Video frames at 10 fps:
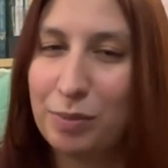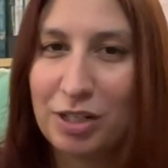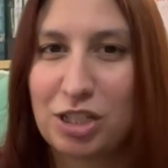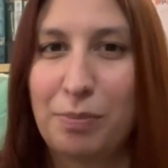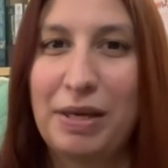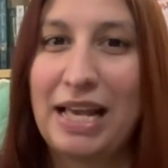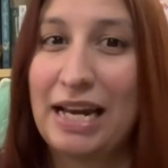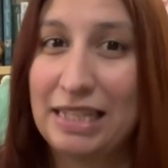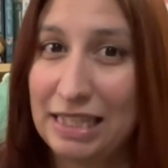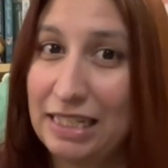much can pick
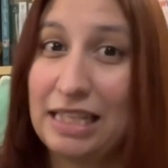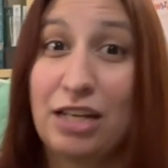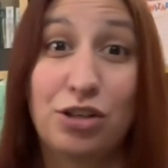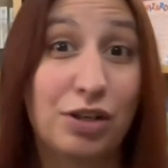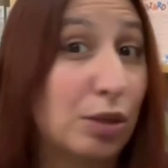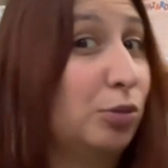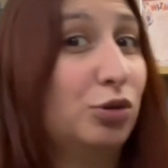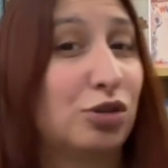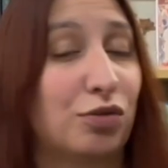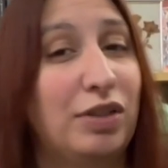anything that you're in the
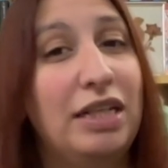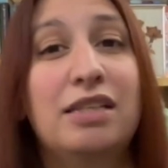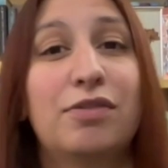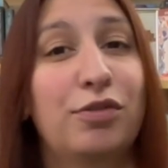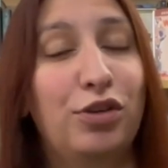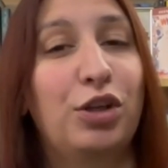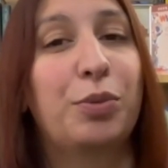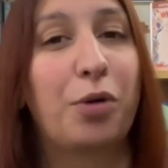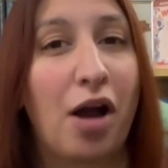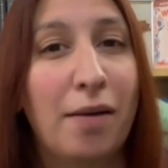mood to read to fulfill the
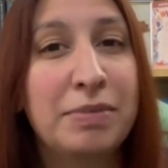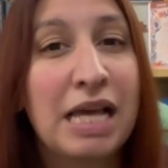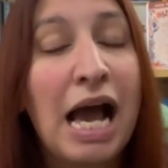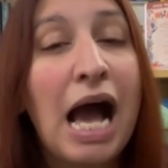prompts,